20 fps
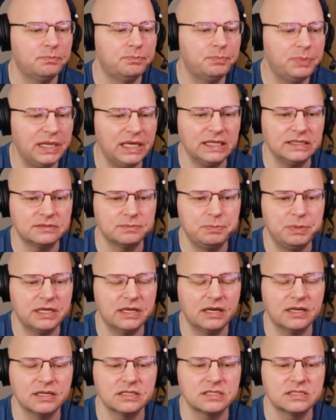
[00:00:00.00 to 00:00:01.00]
beat
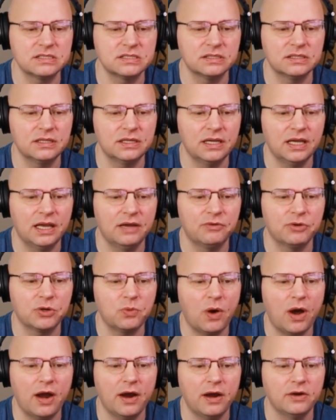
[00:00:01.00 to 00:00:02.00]
because it
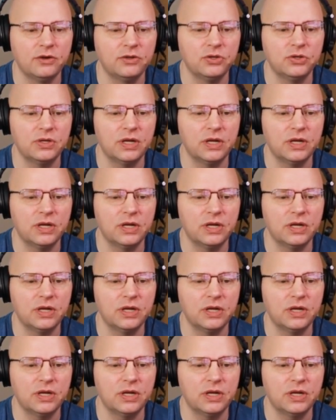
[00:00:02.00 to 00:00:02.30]
required you